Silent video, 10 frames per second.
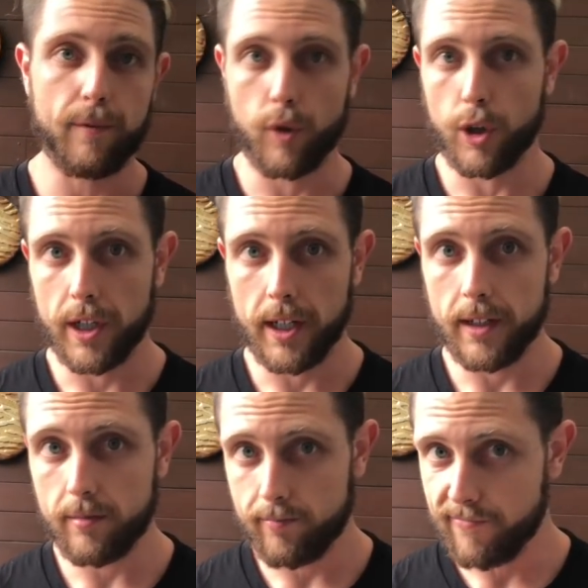
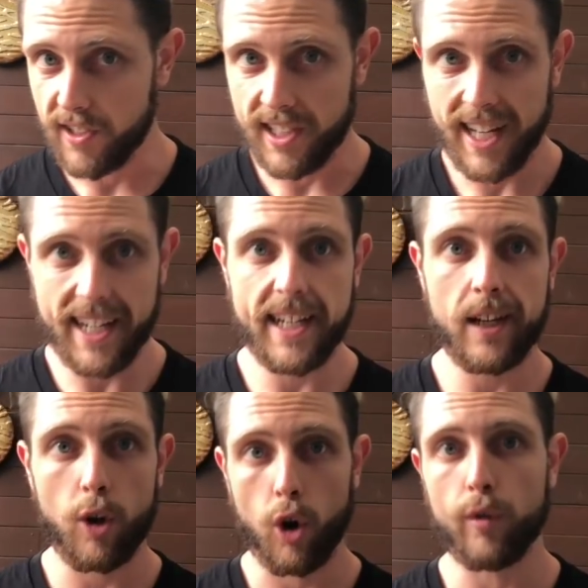very
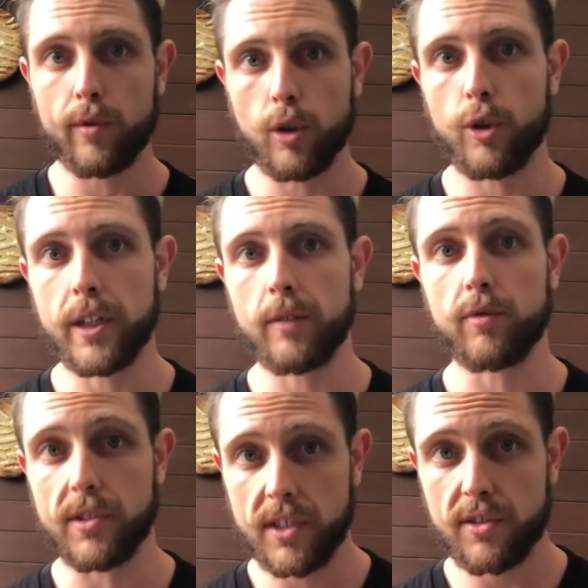fatiguing, overloading
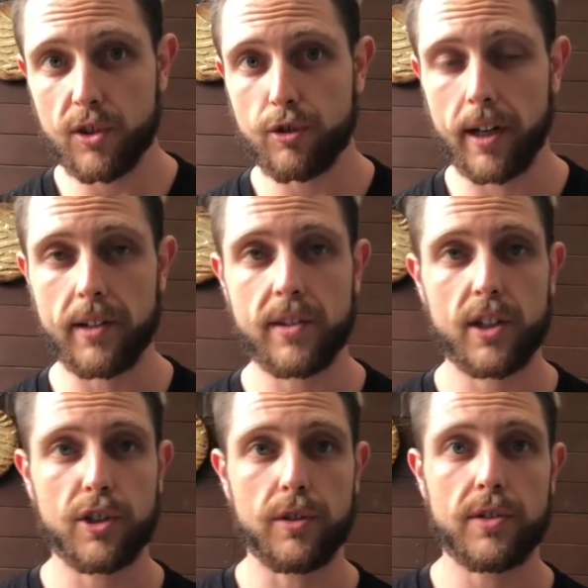resistance training
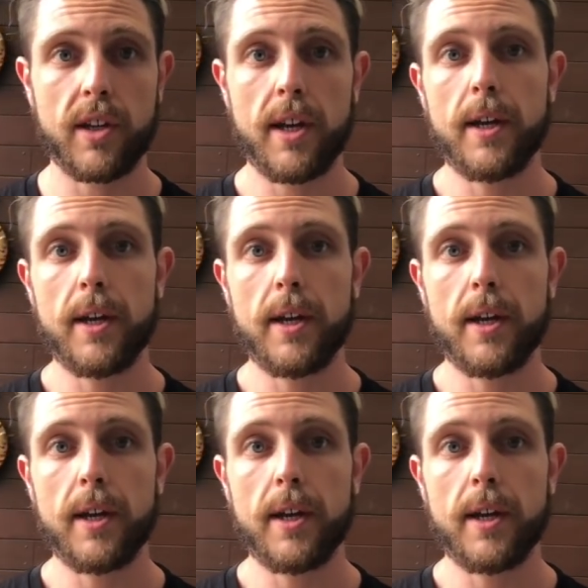sessions,